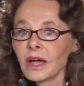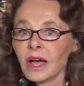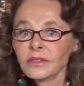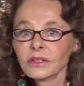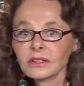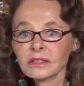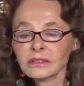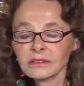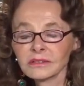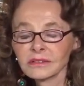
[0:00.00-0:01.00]
other
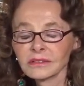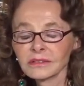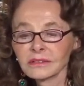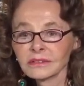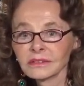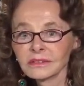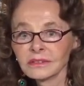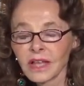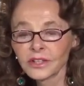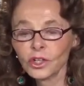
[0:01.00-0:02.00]

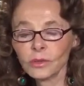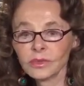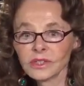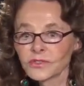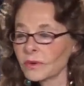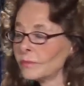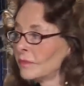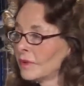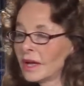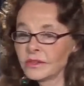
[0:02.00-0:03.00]
non humans from
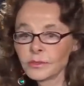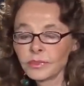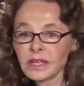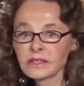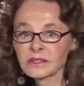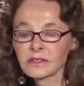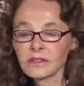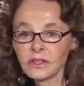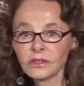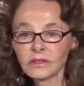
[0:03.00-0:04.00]
other places
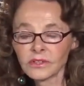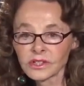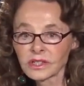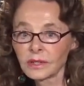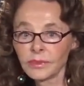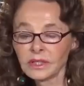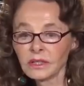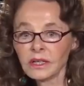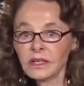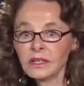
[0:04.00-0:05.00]
in the universe that have
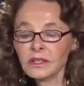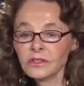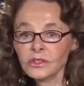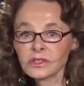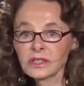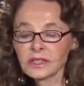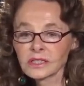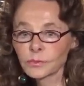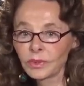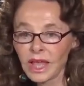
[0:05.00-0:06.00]
been using
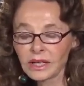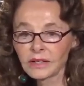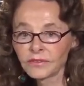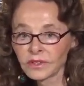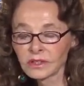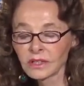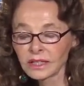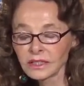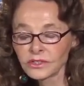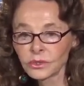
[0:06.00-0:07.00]
this planet for
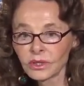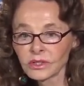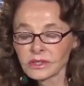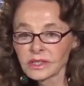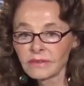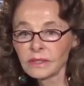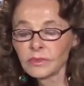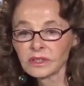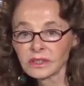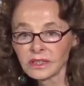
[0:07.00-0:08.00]
at least 270
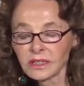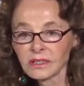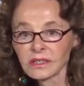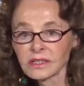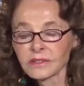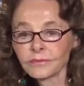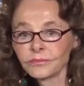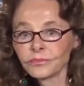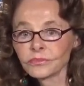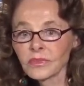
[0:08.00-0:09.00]
million years,
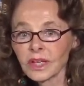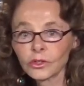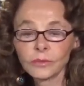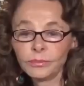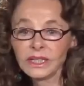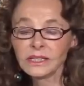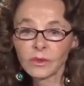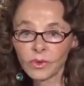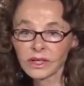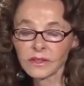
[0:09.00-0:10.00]
it could be
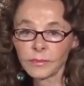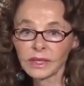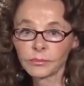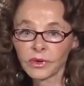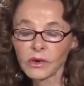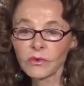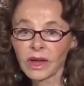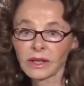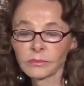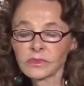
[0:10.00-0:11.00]
that one of the big
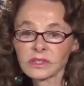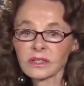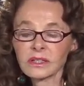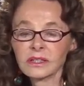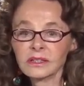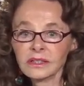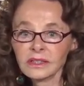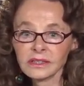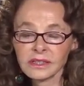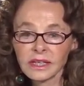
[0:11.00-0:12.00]
programs
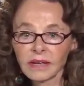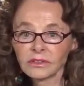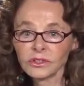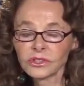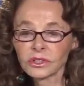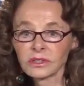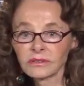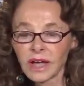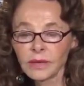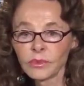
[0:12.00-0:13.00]
is the evolution
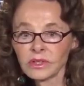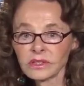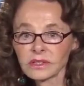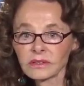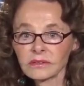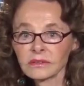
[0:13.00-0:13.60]
of hybrids